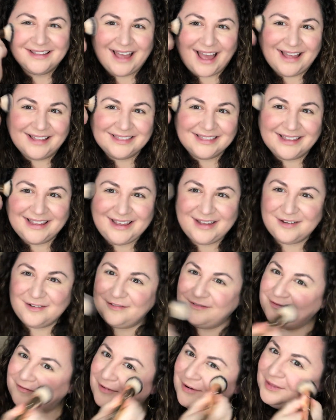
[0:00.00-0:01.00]
I
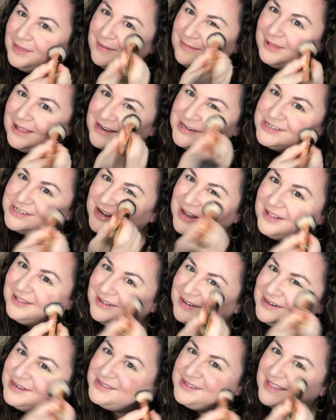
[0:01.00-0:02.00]
live for the blush
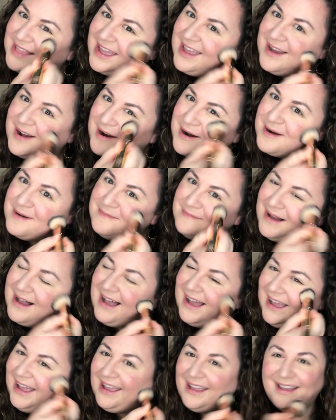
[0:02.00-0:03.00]
colors. They are
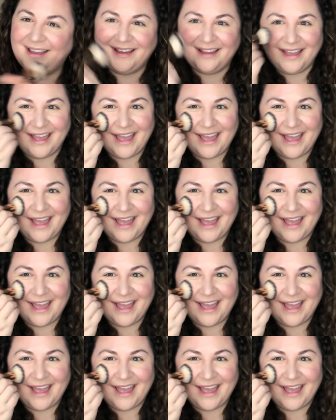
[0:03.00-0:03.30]
my